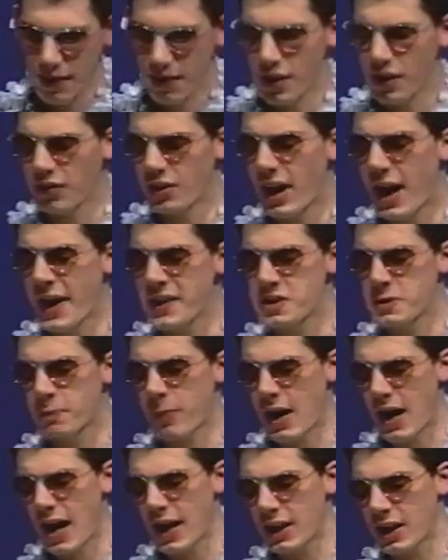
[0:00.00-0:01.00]
This
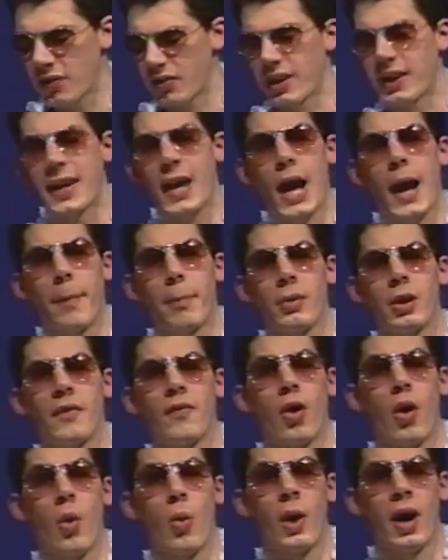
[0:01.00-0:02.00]
hotspot is the capital
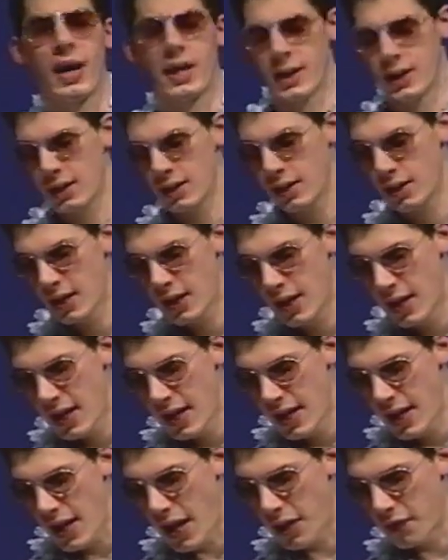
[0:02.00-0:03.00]
of Hawaii
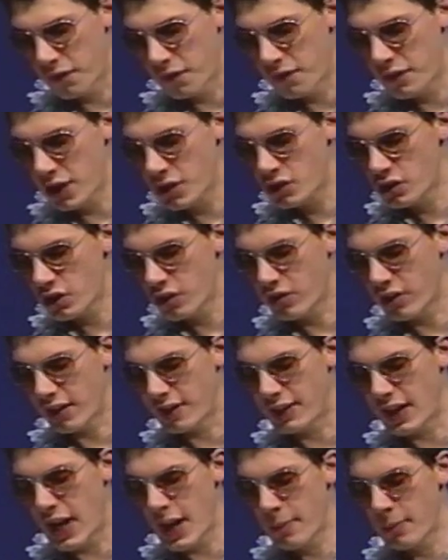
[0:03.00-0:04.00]
and features a
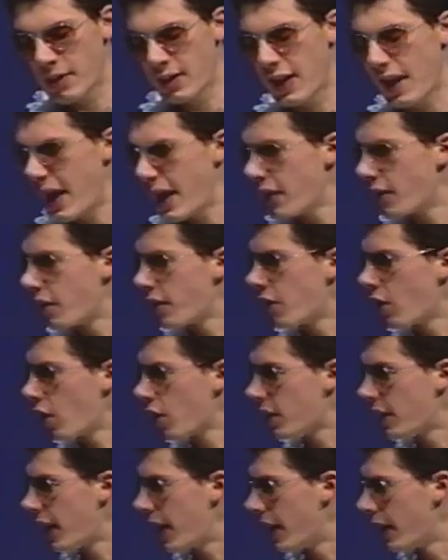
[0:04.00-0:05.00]
Diamond Head
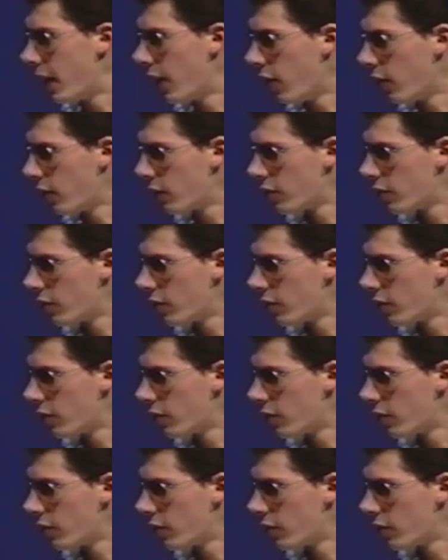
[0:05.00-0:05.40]
volcano.